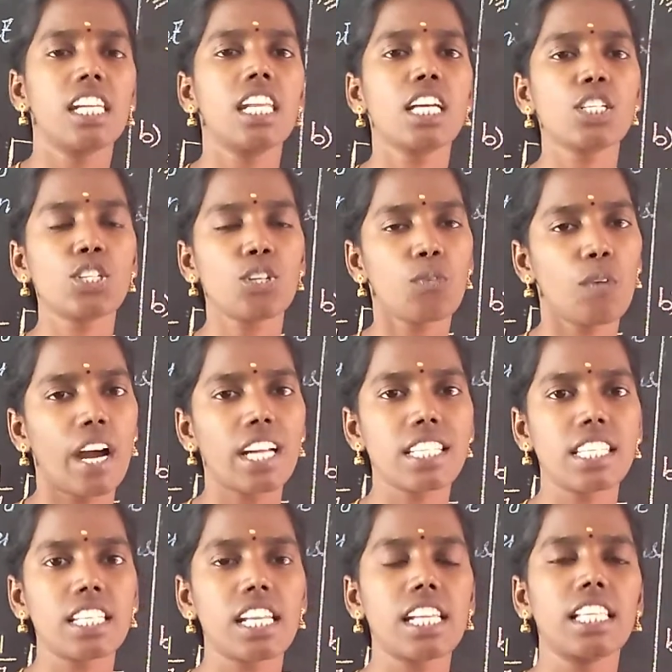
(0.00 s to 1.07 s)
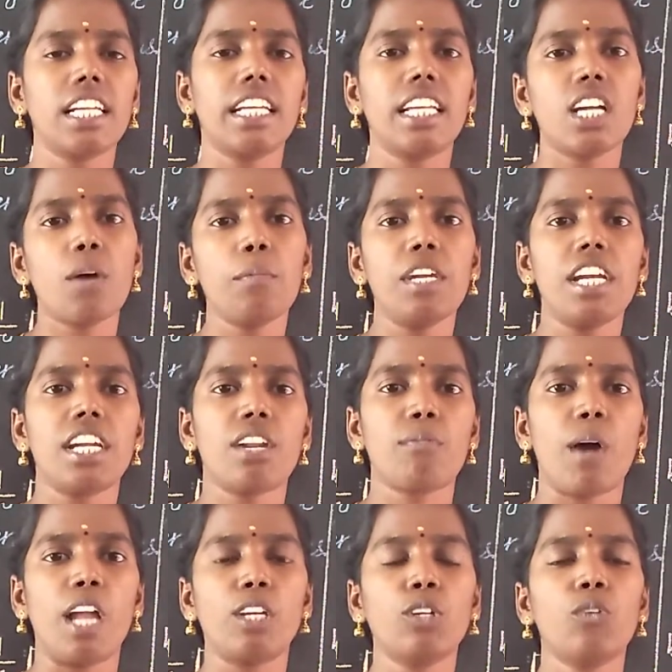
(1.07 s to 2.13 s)
Next you consider the denominator
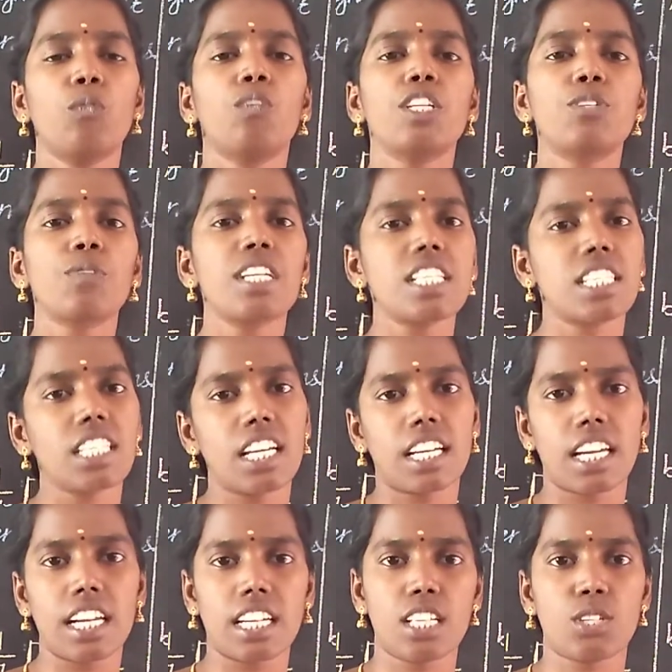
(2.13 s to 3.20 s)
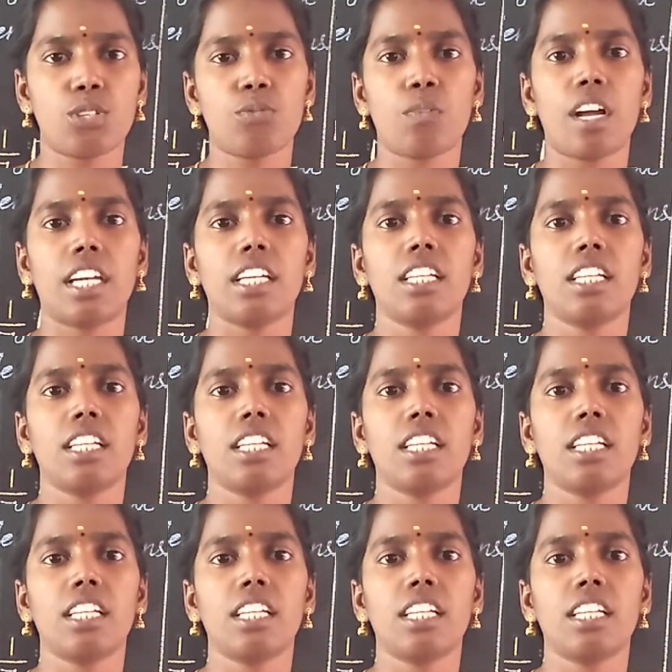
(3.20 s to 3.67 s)
value, which one is the greatest one.